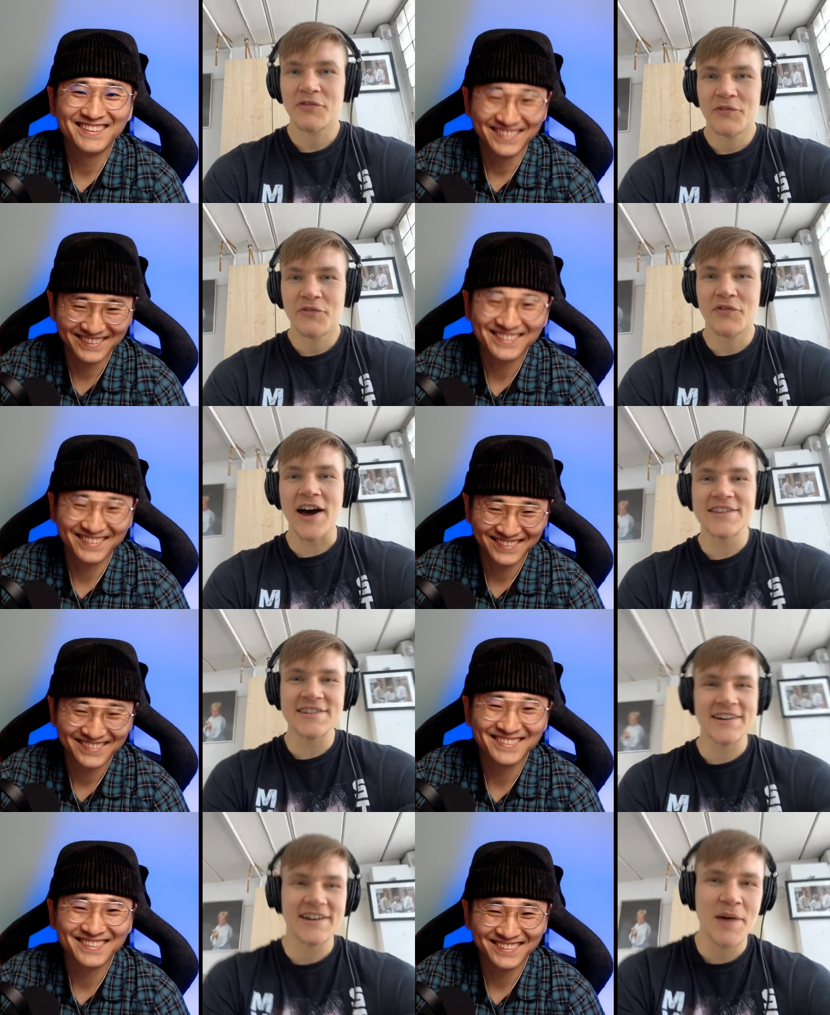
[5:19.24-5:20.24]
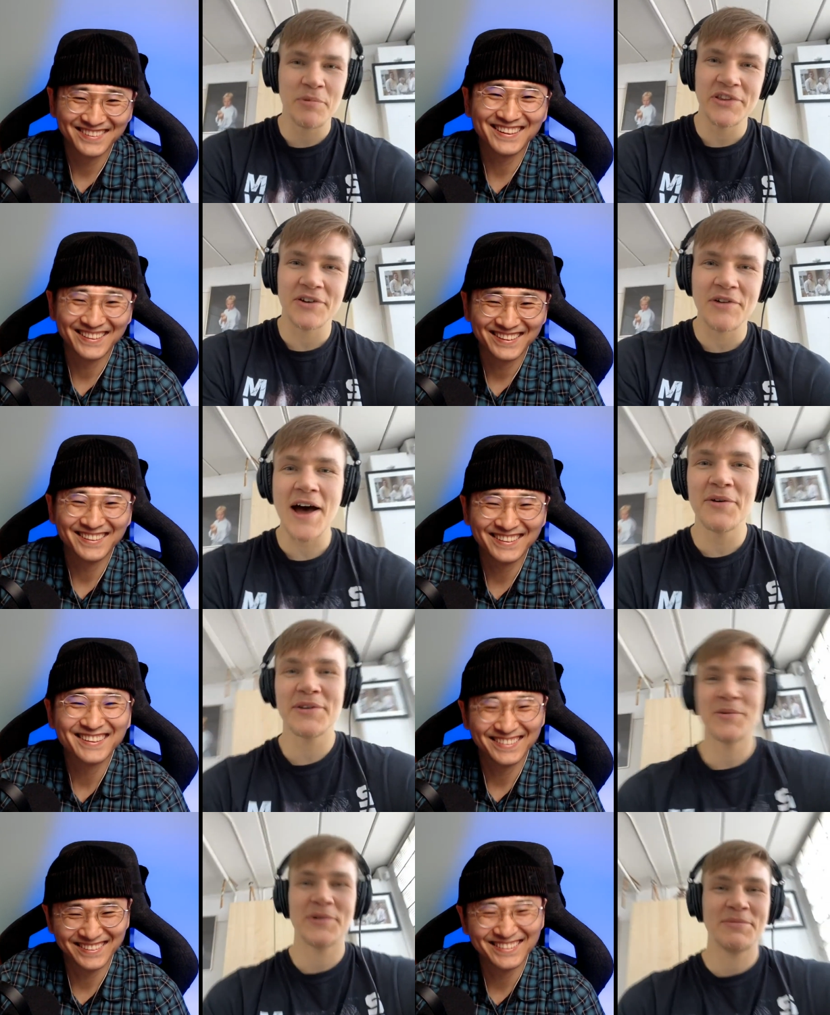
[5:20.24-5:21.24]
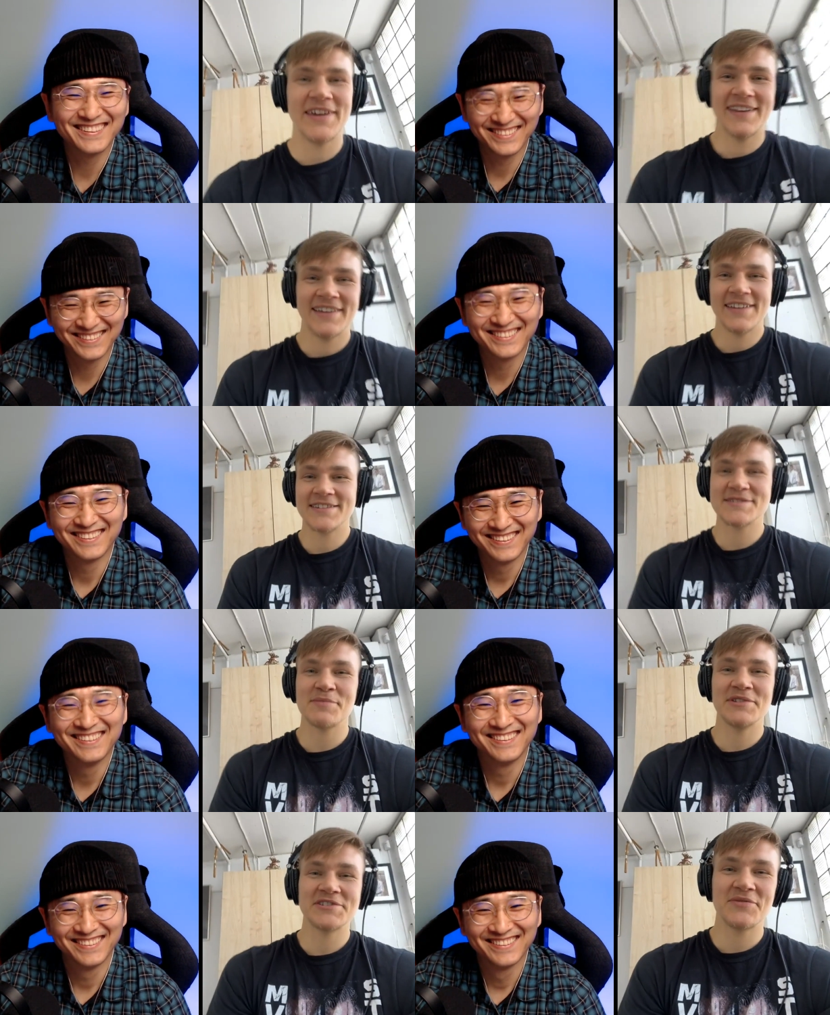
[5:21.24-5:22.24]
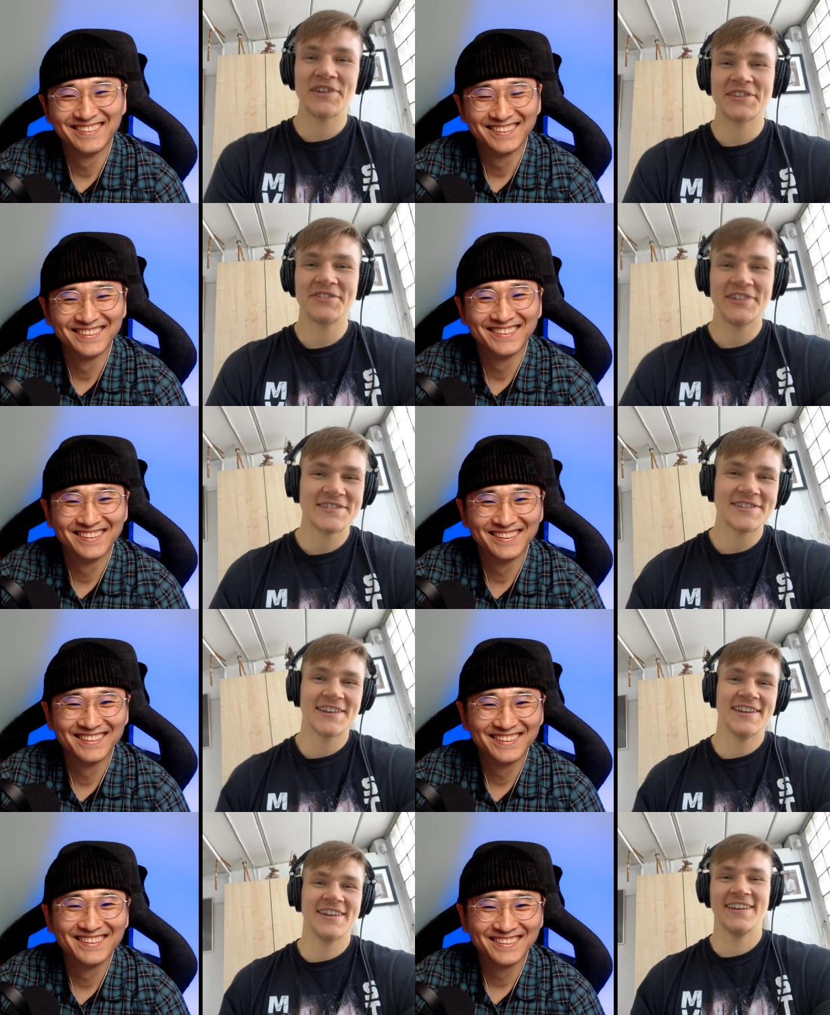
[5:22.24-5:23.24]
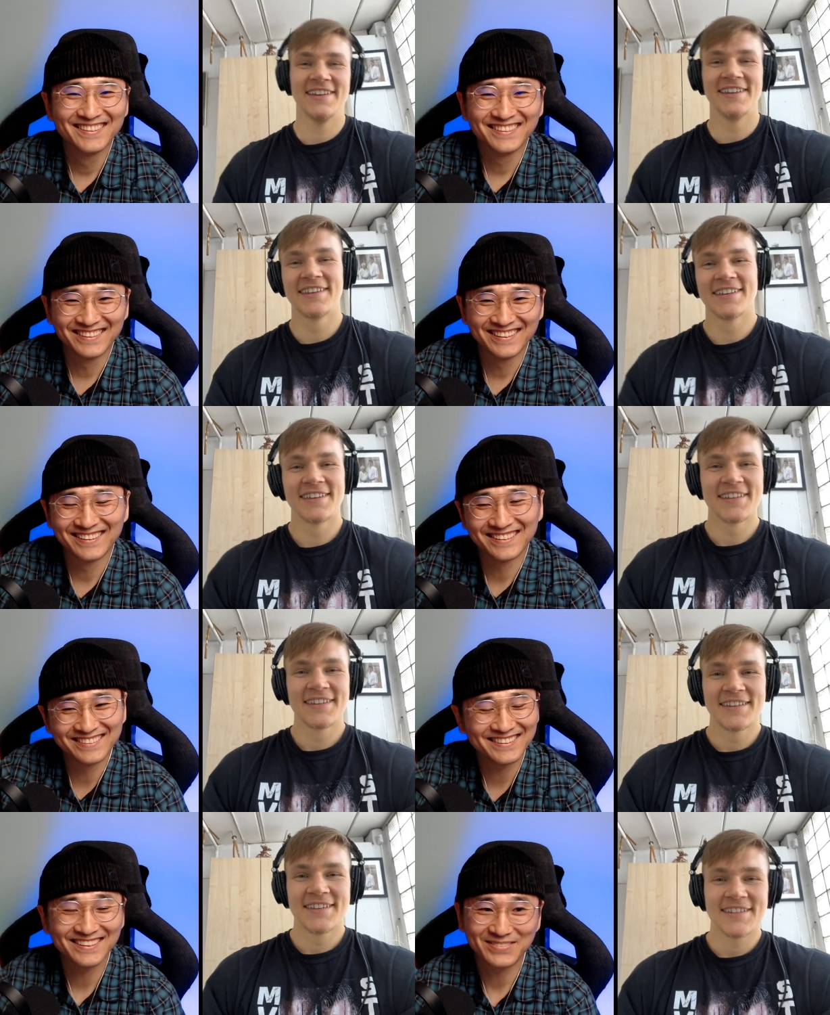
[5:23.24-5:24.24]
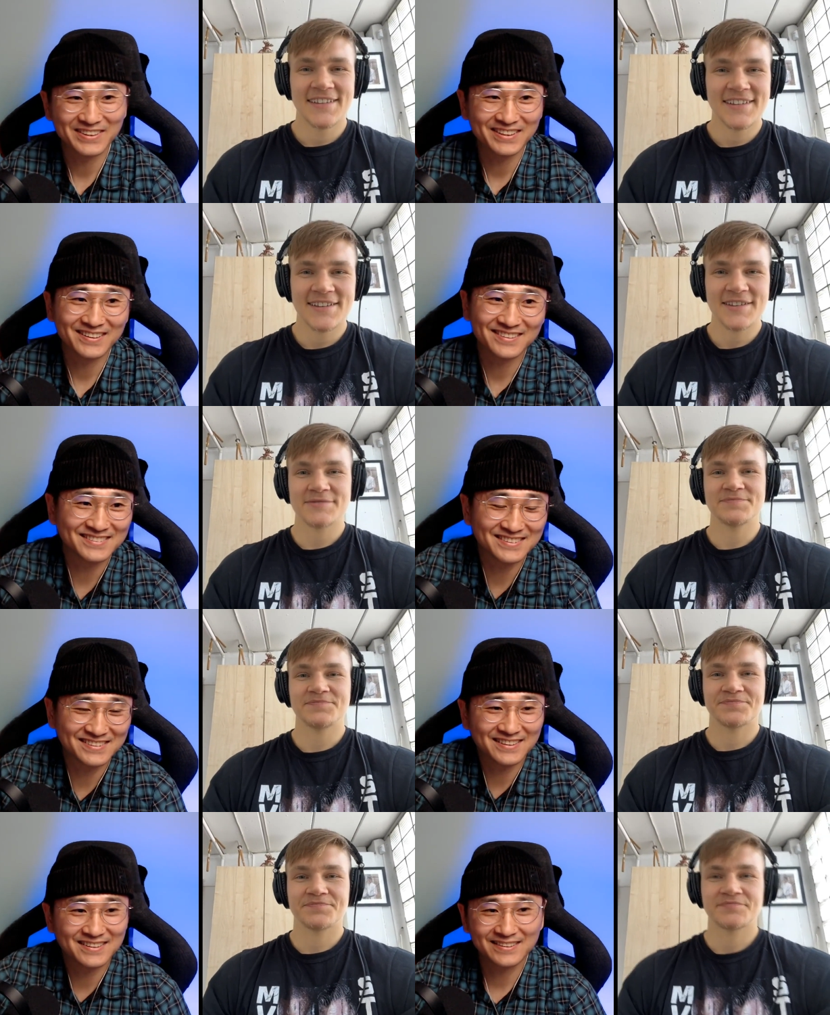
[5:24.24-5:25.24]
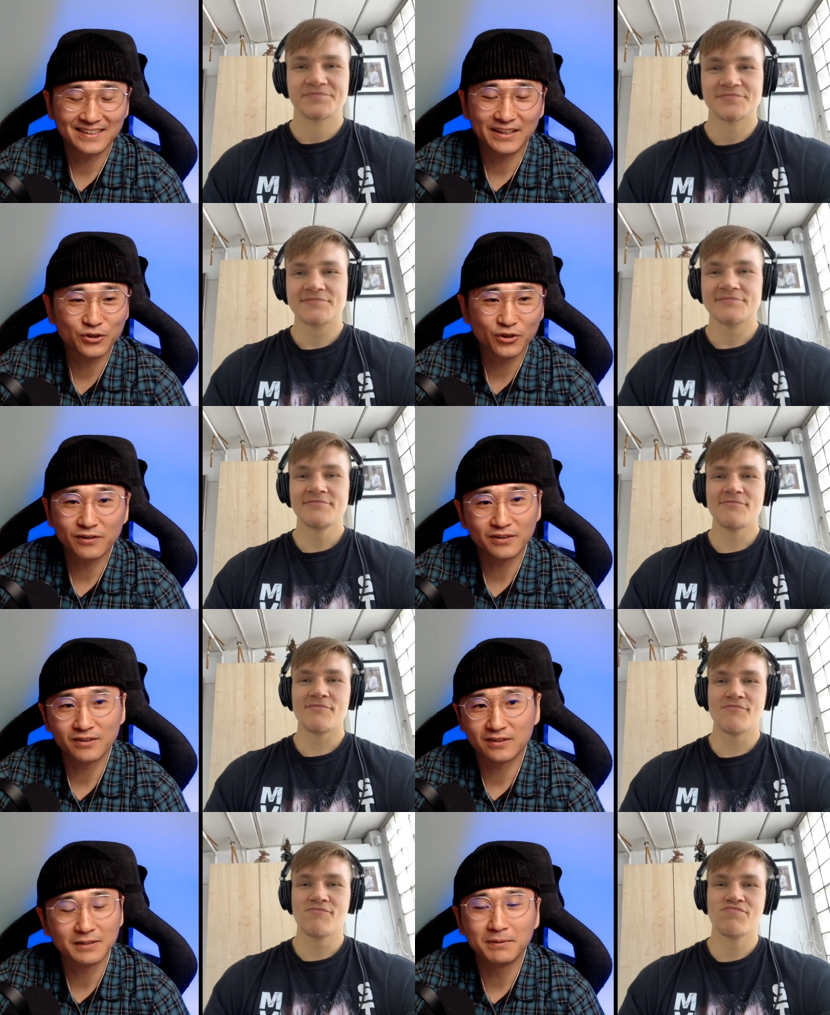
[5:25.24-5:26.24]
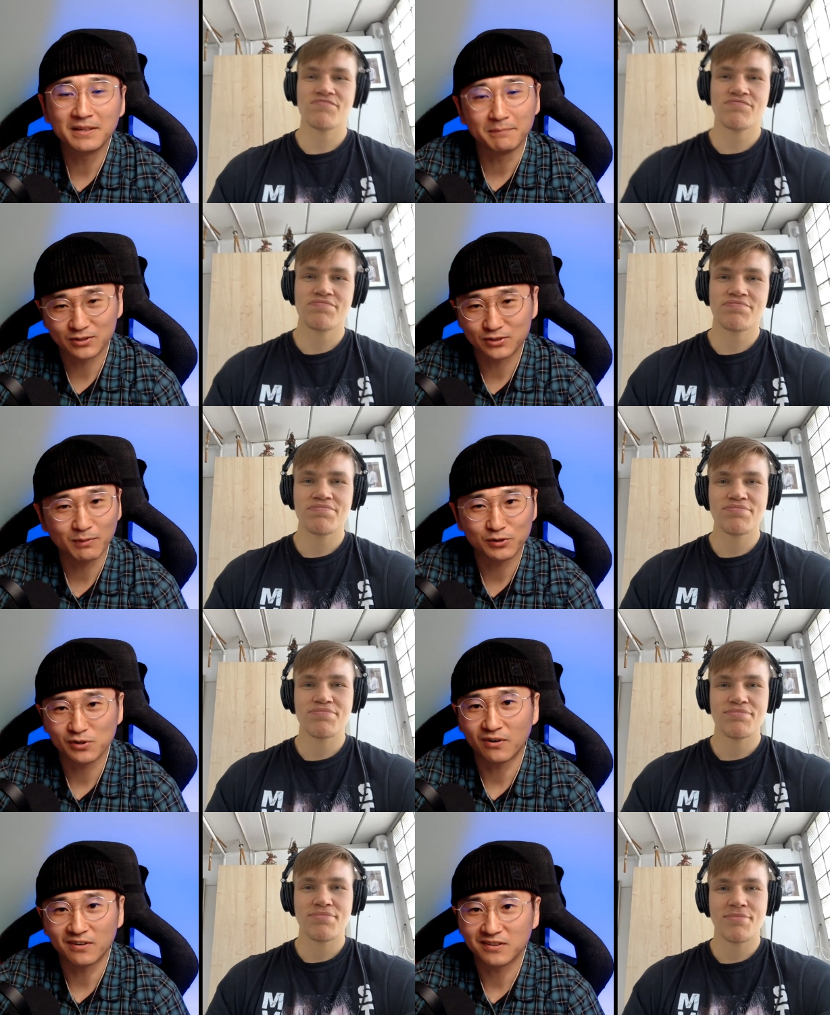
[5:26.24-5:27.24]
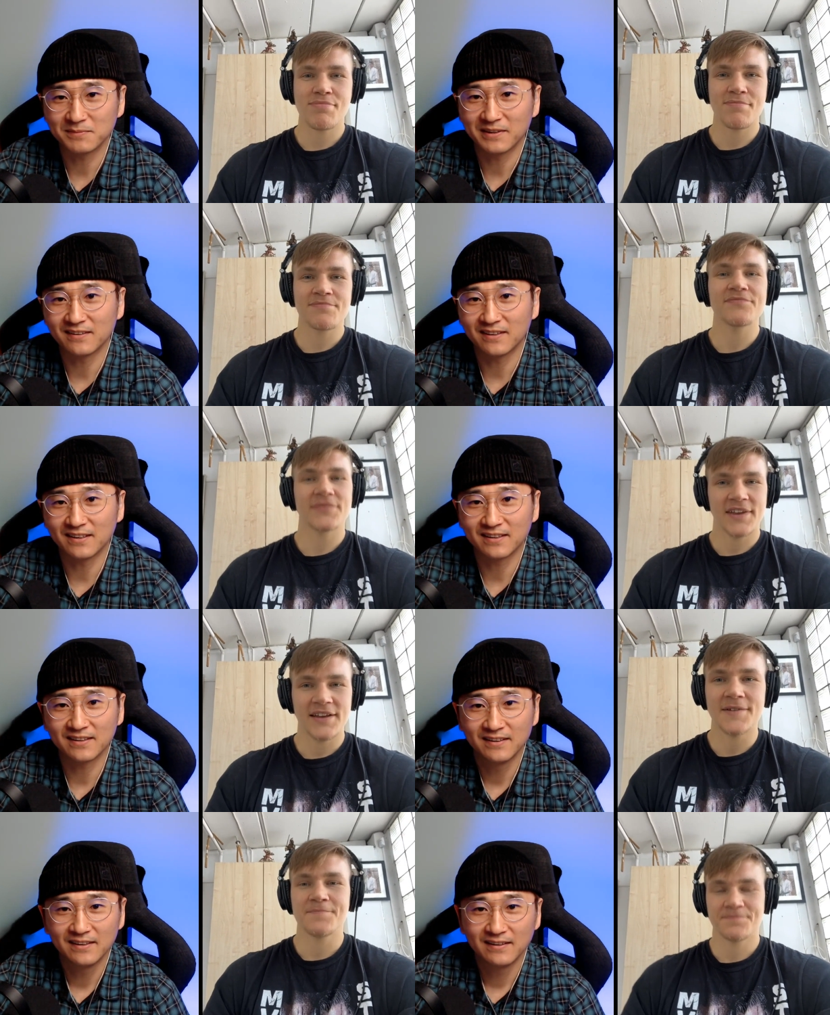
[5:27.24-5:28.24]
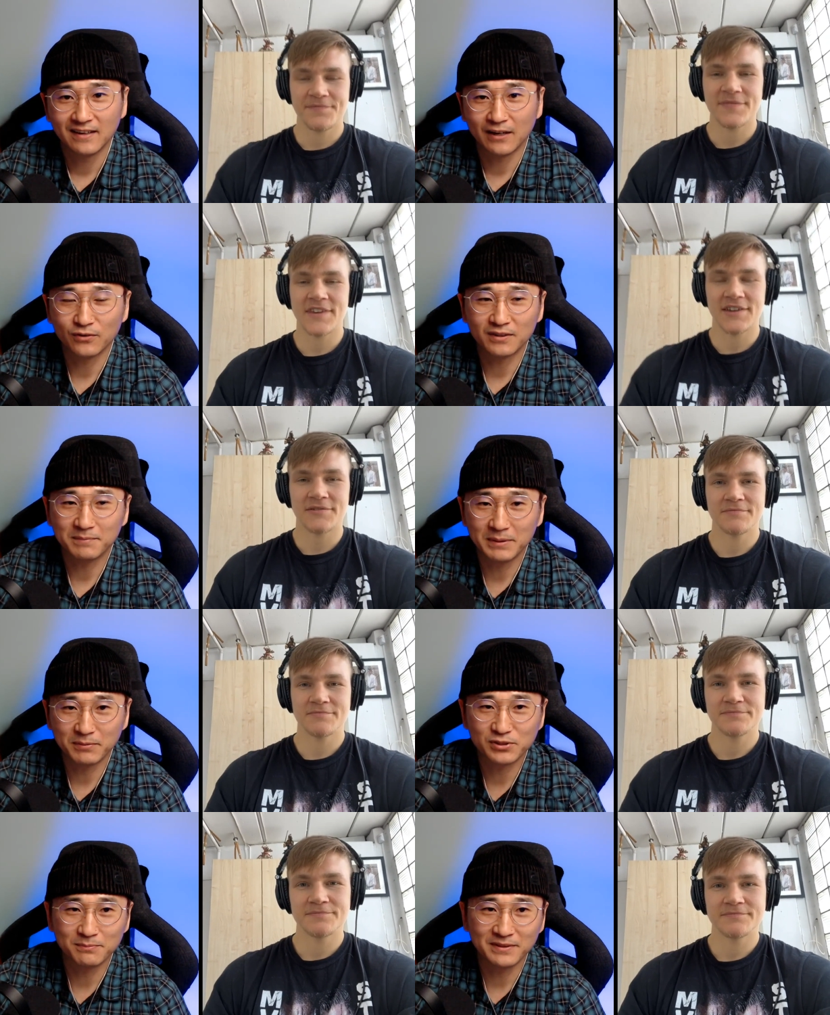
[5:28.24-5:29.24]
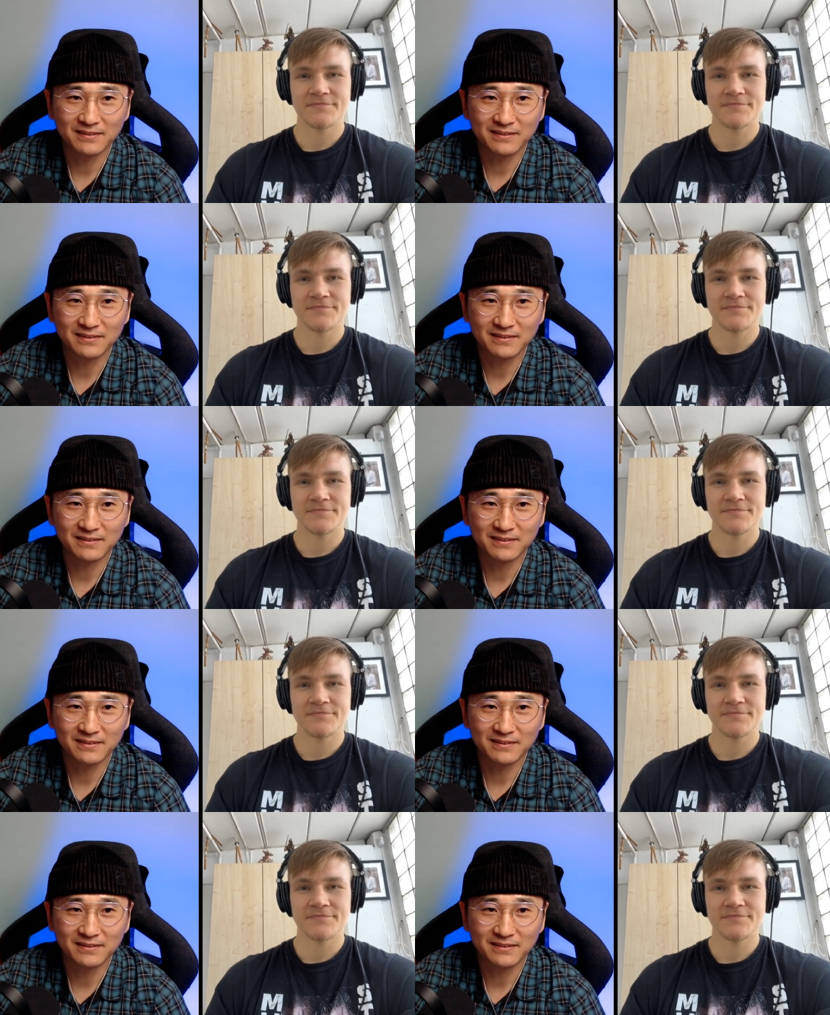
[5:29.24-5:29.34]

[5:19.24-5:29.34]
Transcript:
Speaker 1: fights ended up on the ground with me in submission victory instead.
Speaker 2: Yeah, man. It's yeah, you're a complete mixed martial artist, man. Like, I don't think people should be